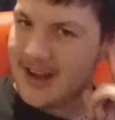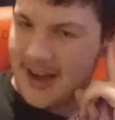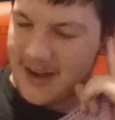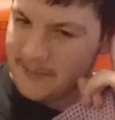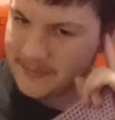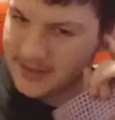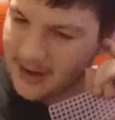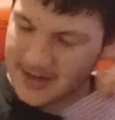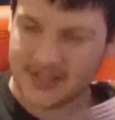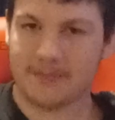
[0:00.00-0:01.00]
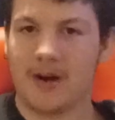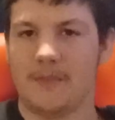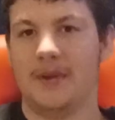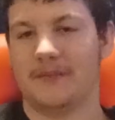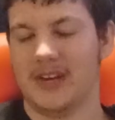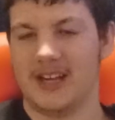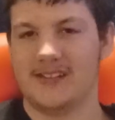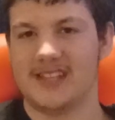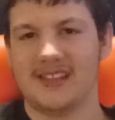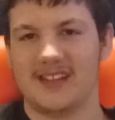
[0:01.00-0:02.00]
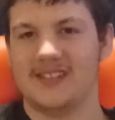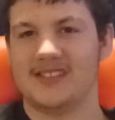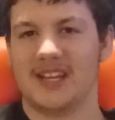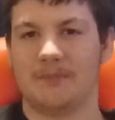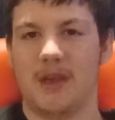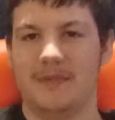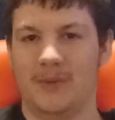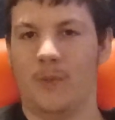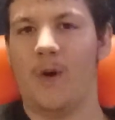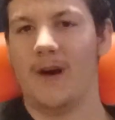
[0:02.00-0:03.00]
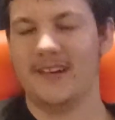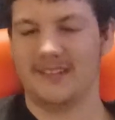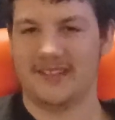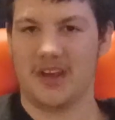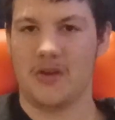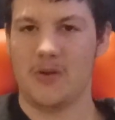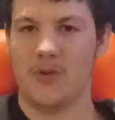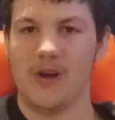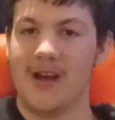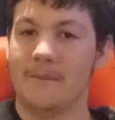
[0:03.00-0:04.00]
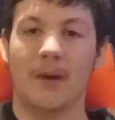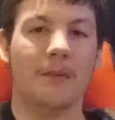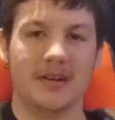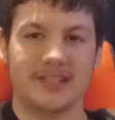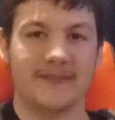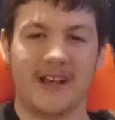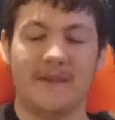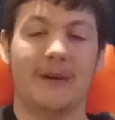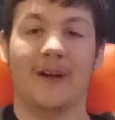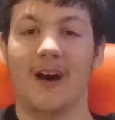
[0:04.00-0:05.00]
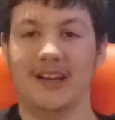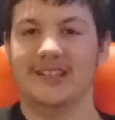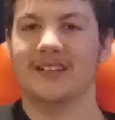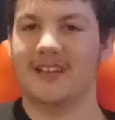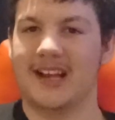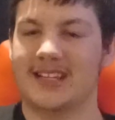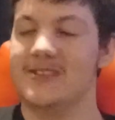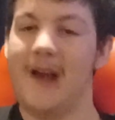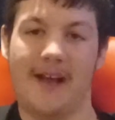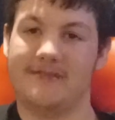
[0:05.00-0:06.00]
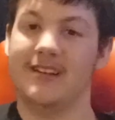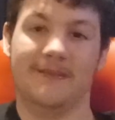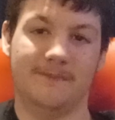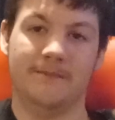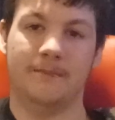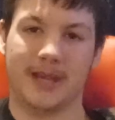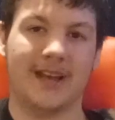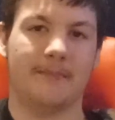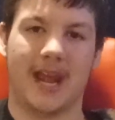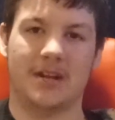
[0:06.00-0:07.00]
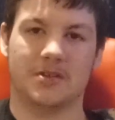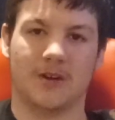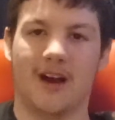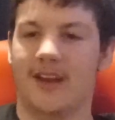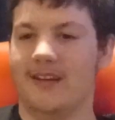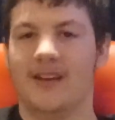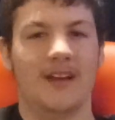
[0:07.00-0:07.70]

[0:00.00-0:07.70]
Um, there are some public videos. I think there's like maybe one or two, but most of them are under like you have to be a Patreon.